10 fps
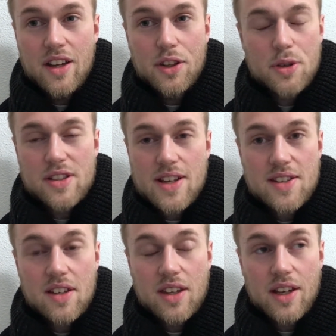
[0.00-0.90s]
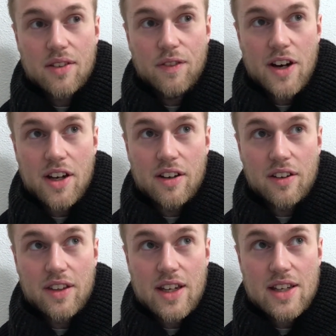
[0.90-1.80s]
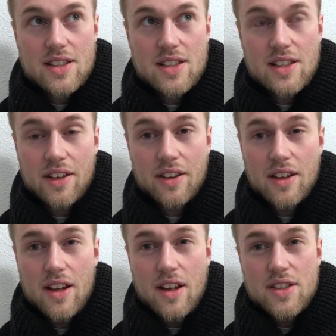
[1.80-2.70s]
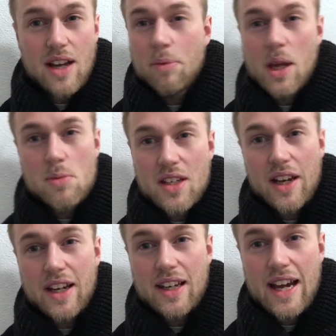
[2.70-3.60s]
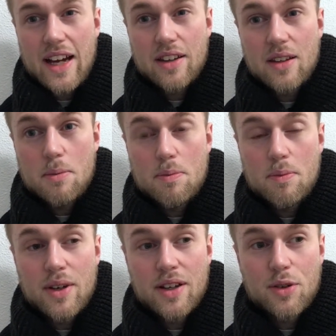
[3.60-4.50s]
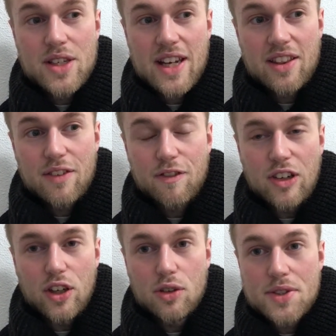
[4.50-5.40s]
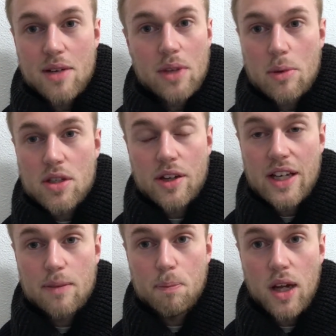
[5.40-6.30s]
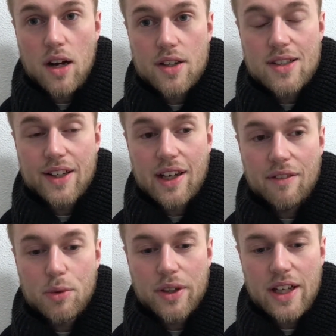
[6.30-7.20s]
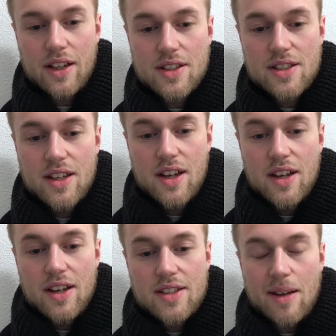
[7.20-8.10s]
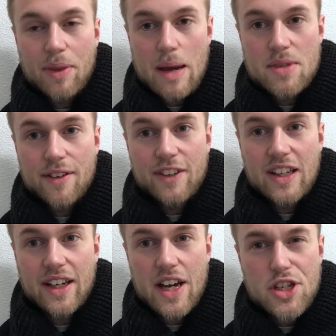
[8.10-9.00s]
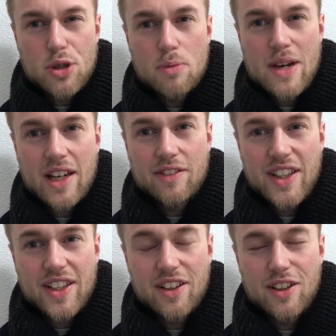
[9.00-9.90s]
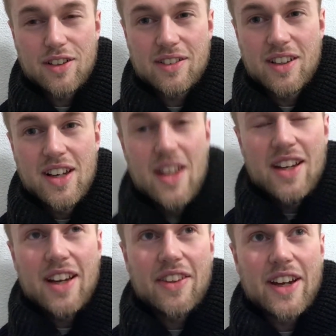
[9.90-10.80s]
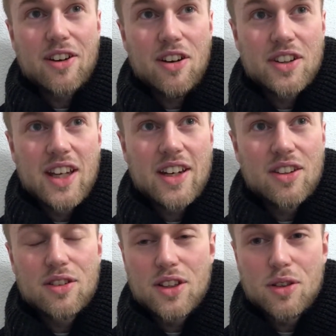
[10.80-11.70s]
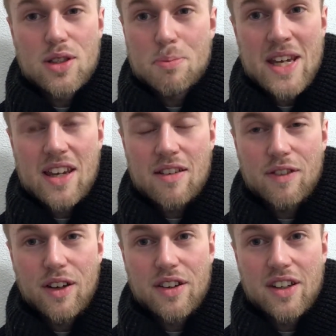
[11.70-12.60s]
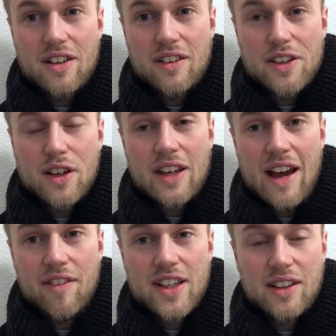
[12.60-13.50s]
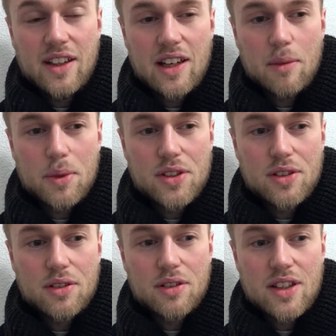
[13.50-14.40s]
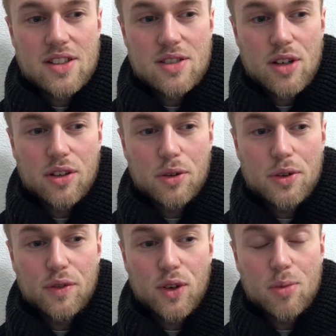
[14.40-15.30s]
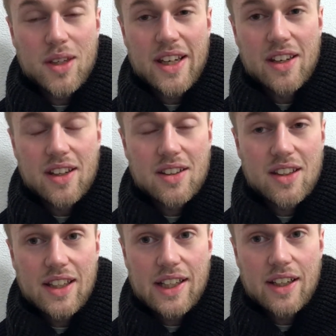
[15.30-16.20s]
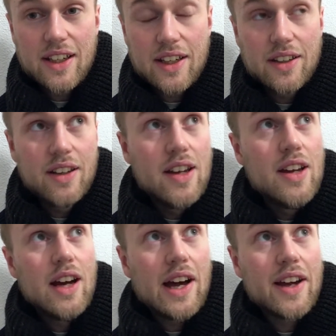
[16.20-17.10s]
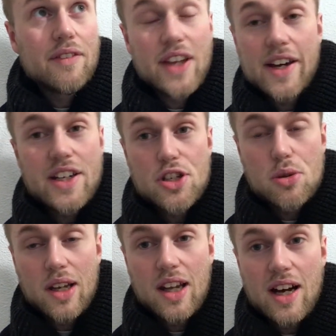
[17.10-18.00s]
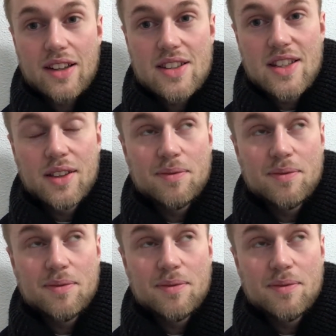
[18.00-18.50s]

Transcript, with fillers: Those things can take the fun out of things, and sometimes I lack the creative flow, sometimes I hit blocks like everyone else. Sometimes I feel like I should make a video and I can't get into the good speaking flow, you know. You can have an idea but you can struggle to formulate it clearly. I have that issue a lot.